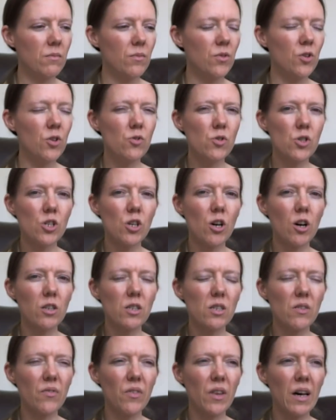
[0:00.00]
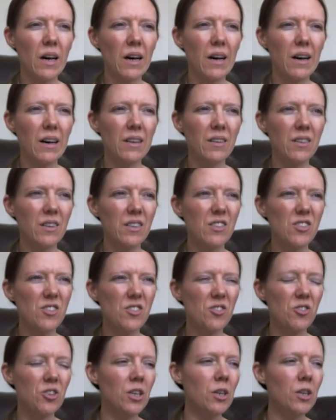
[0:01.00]
new starts for that, and I
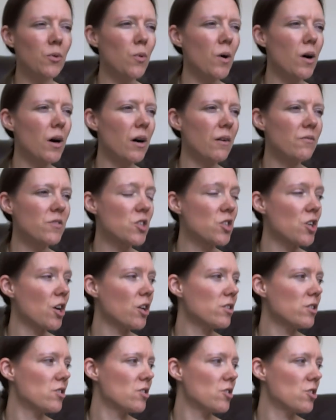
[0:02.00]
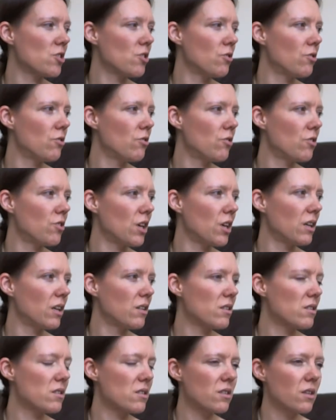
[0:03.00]
just thought, you know what? I've started 2 new
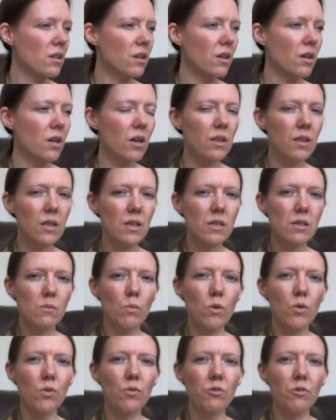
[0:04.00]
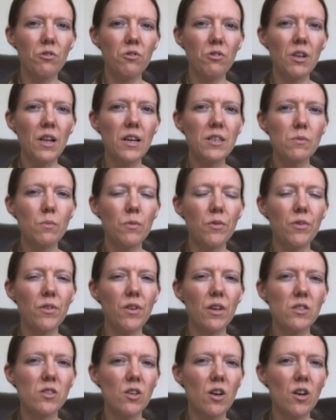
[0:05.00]
things this month. Last
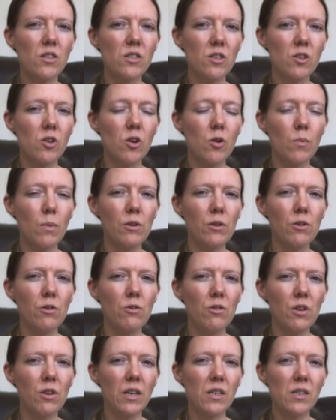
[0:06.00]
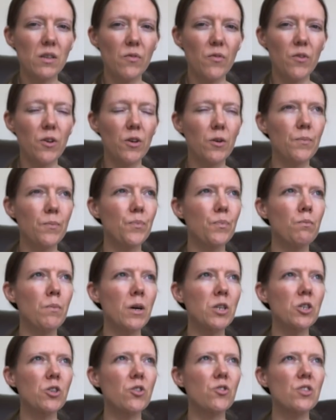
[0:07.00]
month I started a couple of new things for
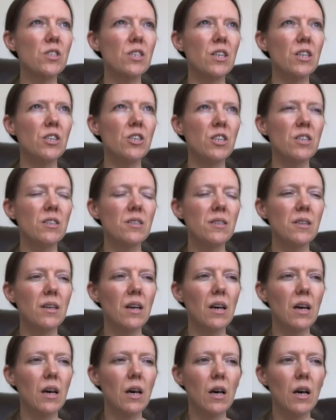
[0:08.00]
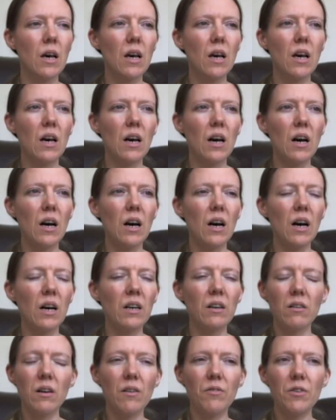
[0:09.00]
Magical Stitches. I
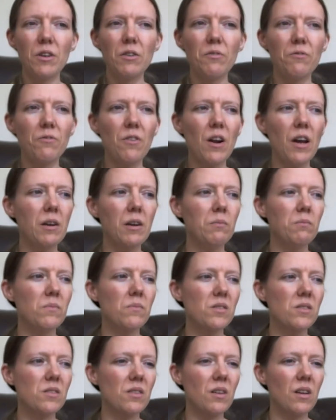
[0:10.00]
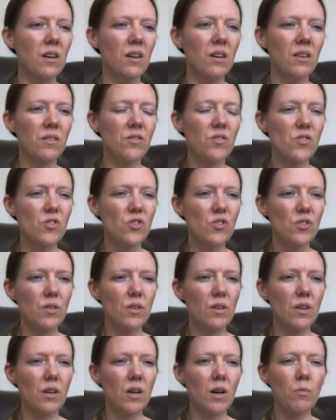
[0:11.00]
don't have any frames, and
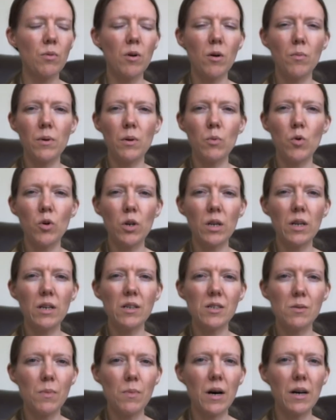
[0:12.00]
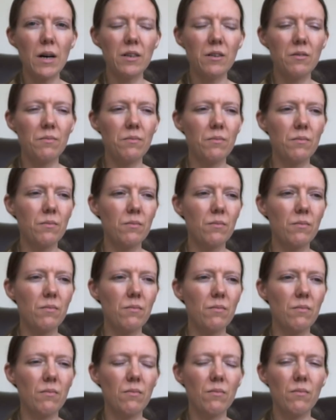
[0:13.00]
I probably would need to buy
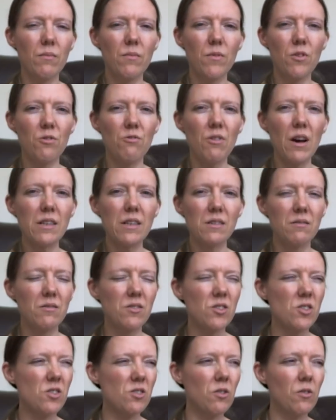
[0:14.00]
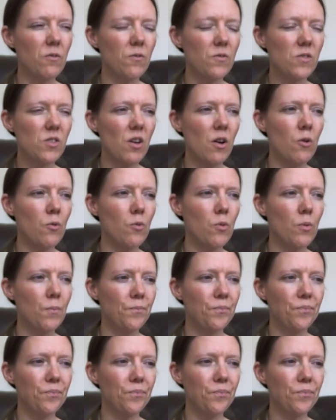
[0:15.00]
thread and stuff, so